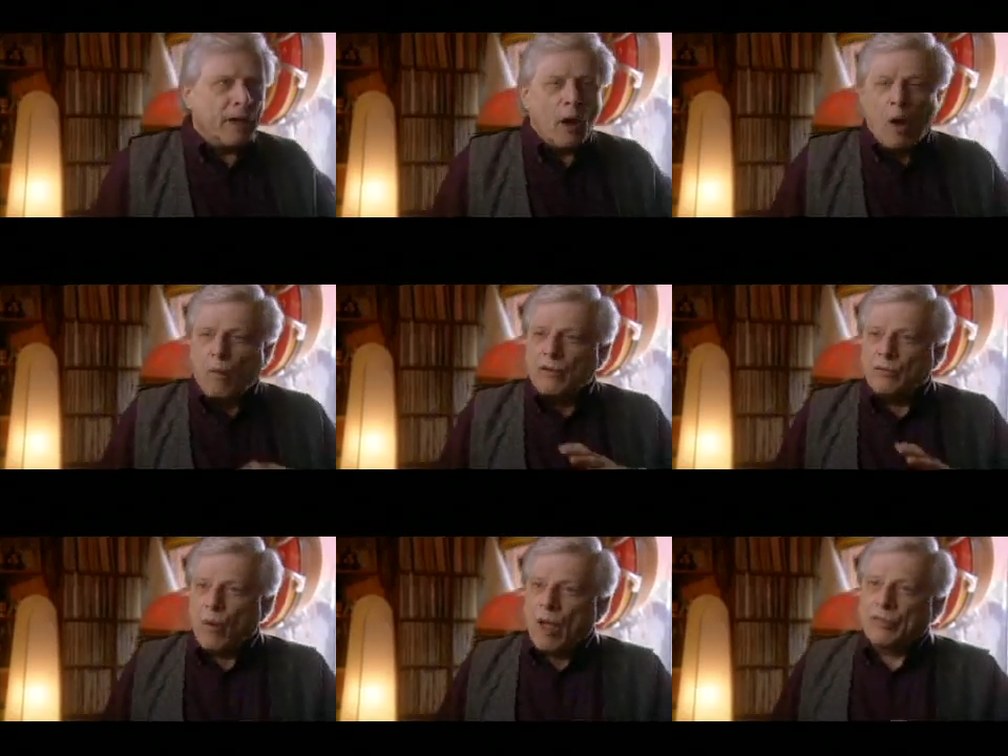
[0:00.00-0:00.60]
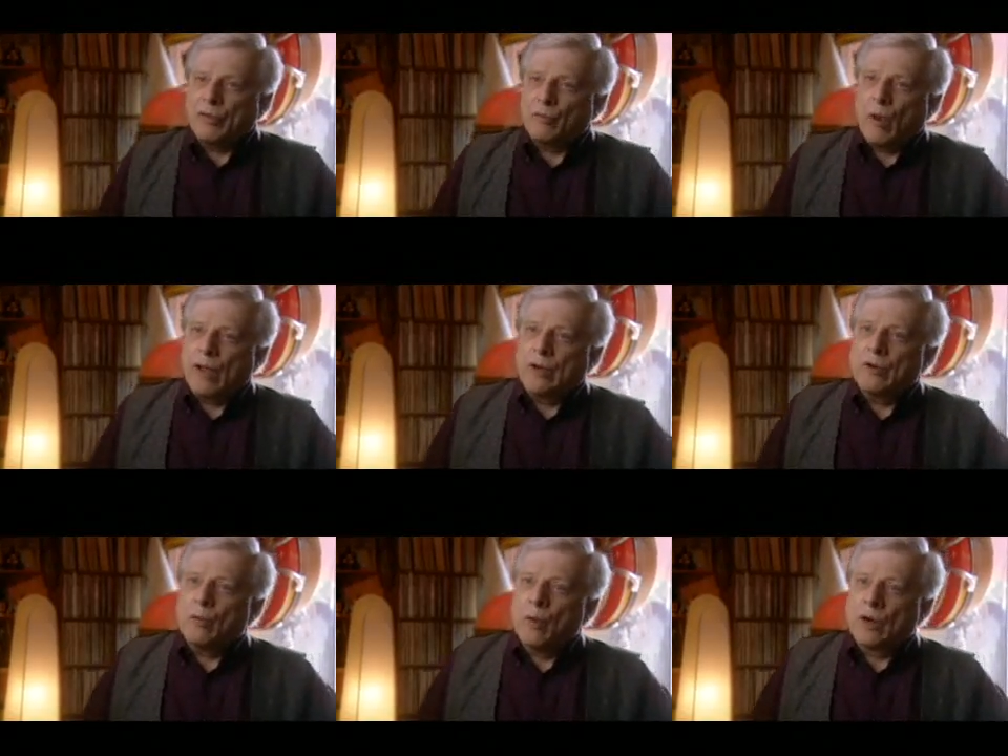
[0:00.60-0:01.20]
They always want the
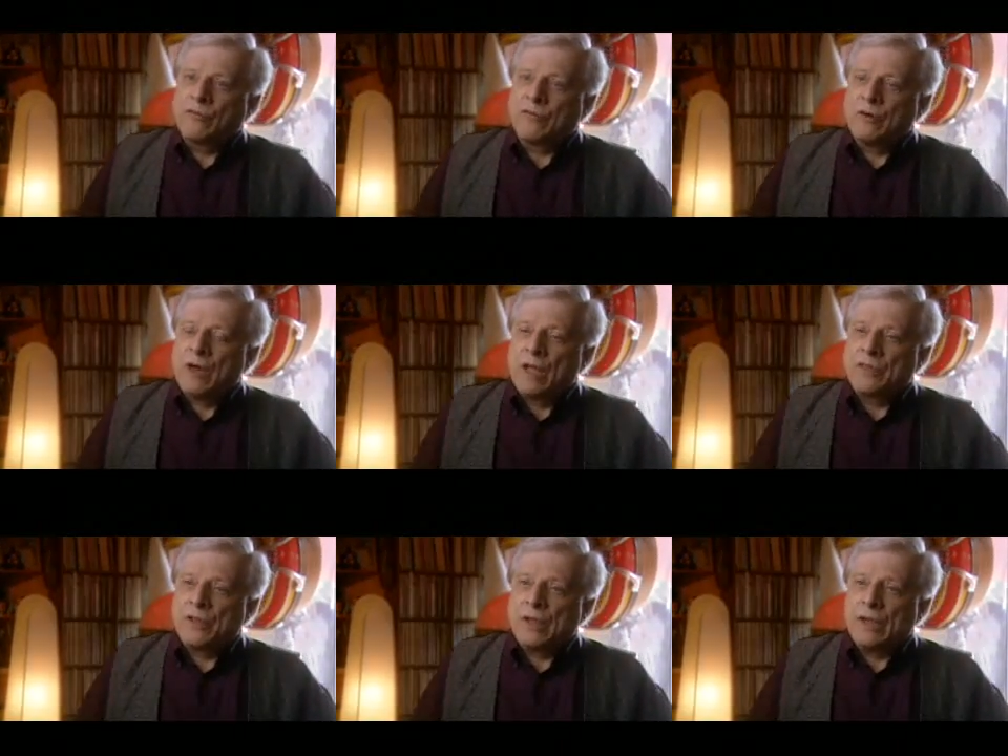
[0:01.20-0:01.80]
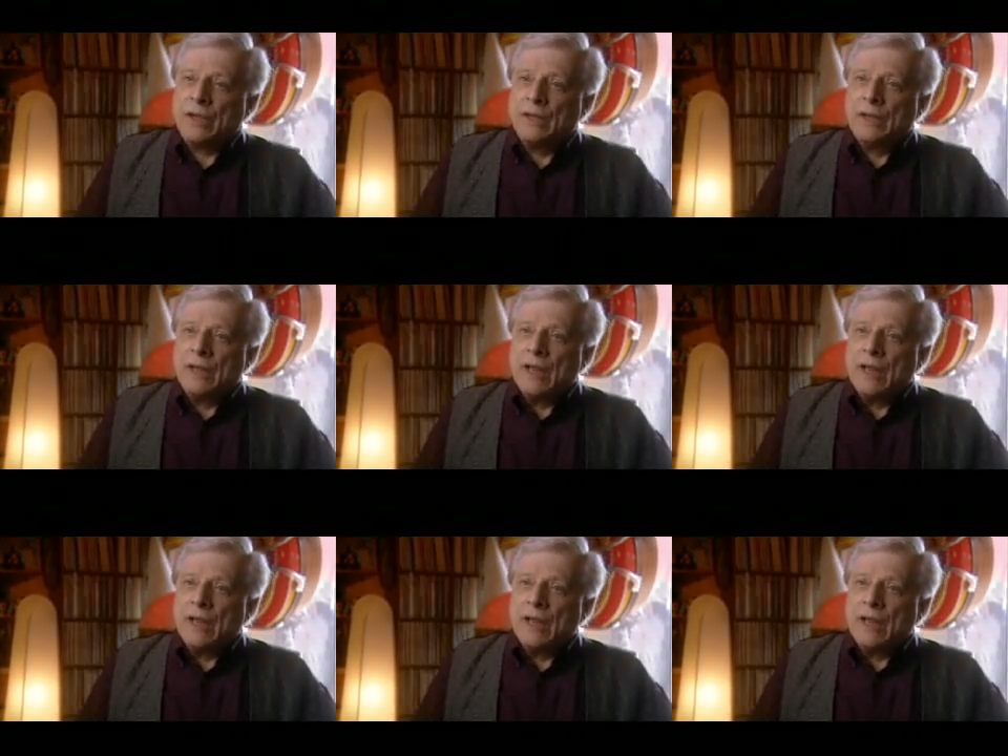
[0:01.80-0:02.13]
writer to work for nothing.